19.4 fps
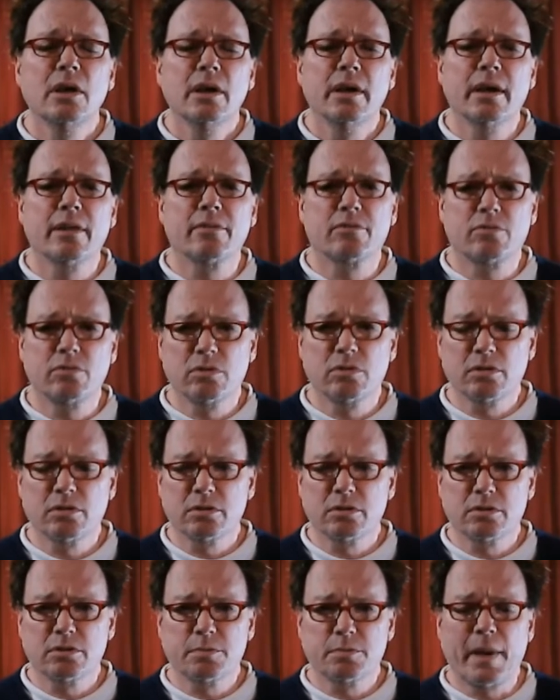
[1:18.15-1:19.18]
and through
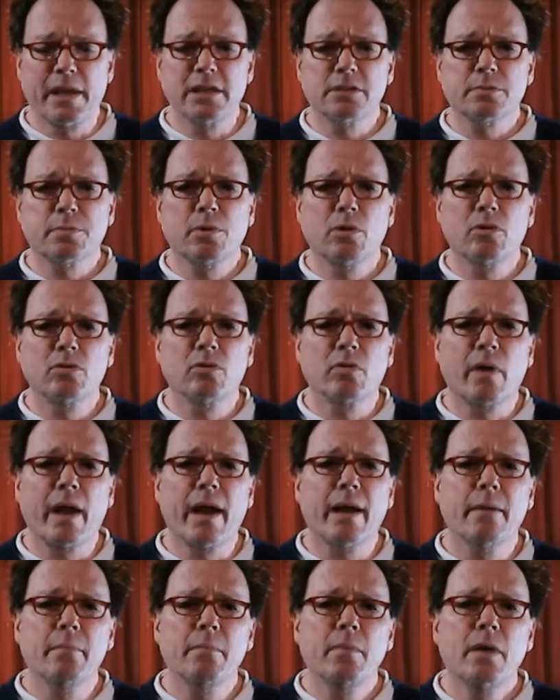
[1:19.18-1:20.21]
the space
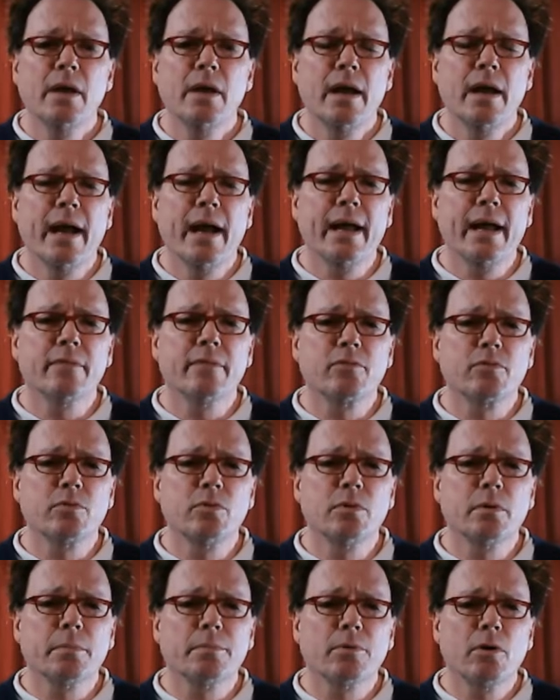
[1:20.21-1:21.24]
program and
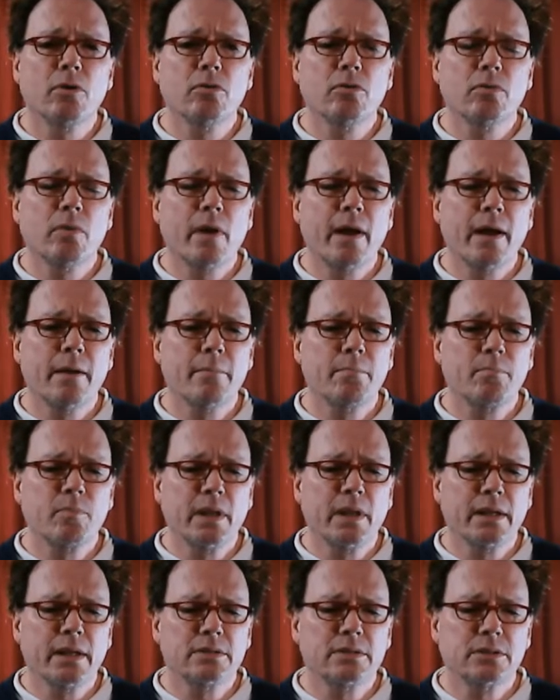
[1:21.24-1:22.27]
through a program
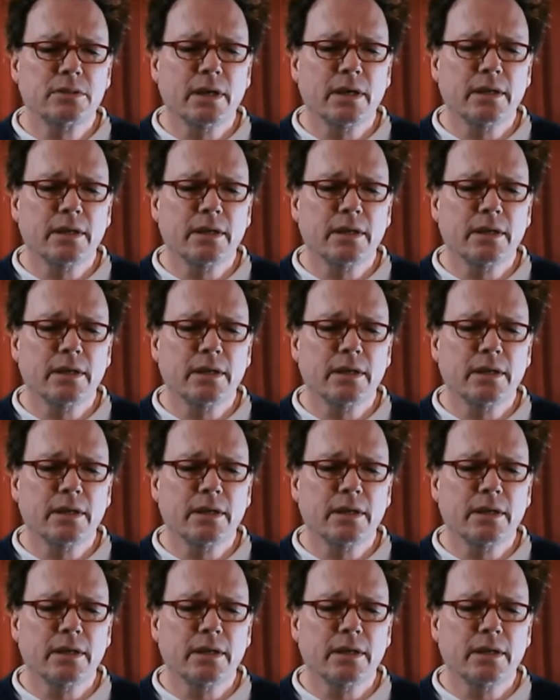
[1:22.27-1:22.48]
that,